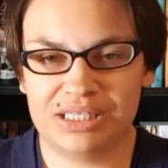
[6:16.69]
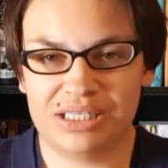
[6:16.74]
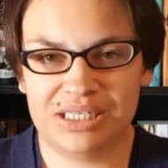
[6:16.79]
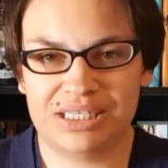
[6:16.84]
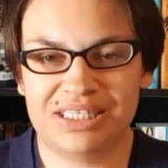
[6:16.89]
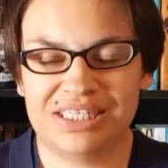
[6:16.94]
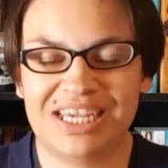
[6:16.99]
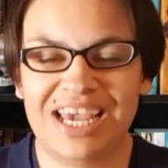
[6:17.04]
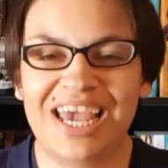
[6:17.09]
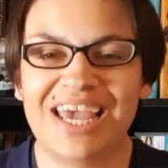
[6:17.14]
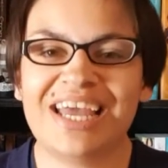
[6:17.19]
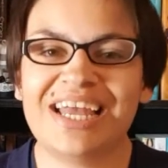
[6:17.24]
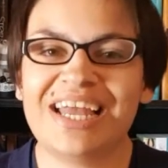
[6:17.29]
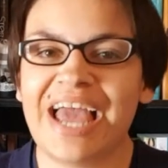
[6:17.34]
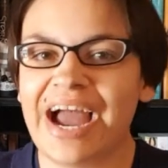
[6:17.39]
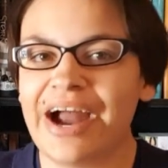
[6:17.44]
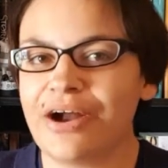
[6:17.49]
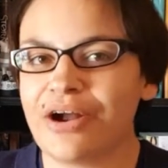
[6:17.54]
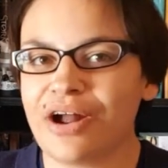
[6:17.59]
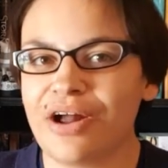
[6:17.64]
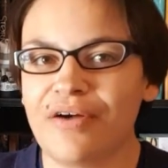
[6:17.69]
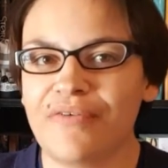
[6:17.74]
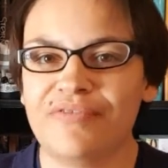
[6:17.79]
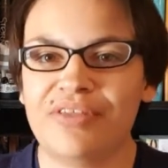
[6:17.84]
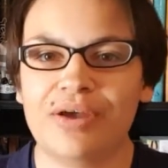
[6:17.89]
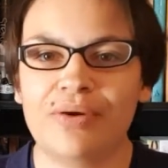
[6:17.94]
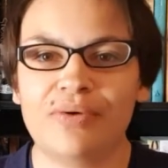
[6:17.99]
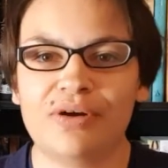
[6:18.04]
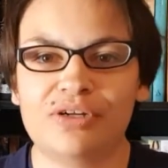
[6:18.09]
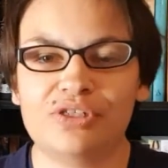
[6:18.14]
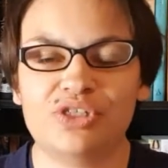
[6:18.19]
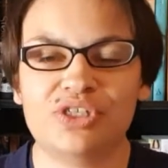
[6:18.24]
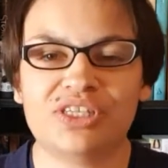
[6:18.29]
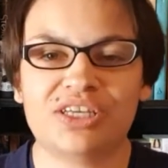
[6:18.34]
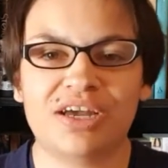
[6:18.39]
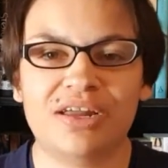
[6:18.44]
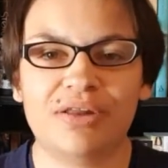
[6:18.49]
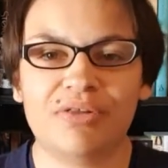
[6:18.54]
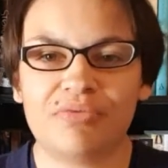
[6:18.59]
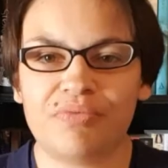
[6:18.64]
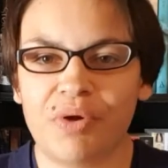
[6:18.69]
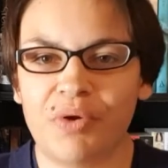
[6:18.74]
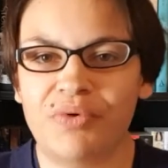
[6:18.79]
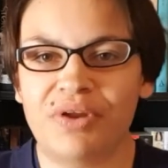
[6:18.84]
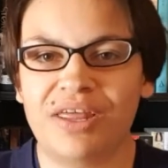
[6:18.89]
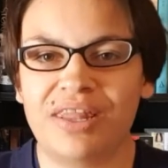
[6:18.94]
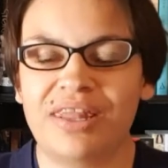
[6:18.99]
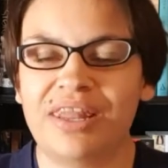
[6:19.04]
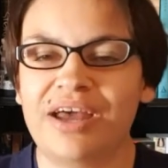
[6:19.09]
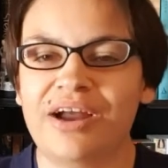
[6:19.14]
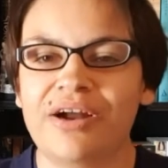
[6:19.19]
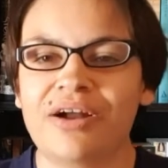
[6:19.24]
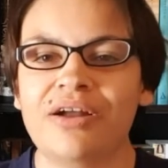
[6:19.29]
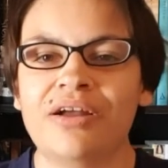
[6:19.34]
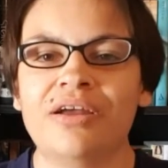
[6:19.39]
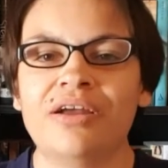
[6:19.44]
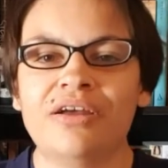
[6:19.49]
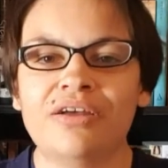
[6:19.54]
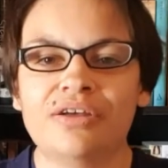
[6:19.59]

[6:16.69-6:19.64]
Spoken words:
in taken care of. They weren't just kind of thrown in there.